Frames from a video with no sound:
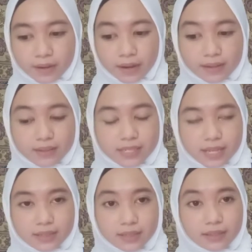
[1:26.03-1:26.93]

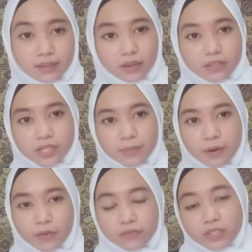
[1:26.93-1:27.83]
understanding the concept
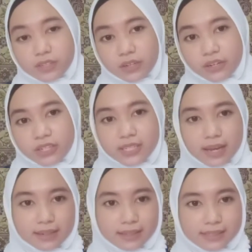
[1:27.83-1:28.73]
of discourse
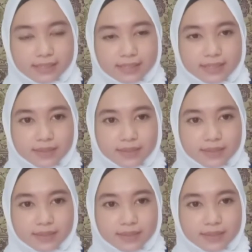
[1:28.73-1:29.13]
analysis.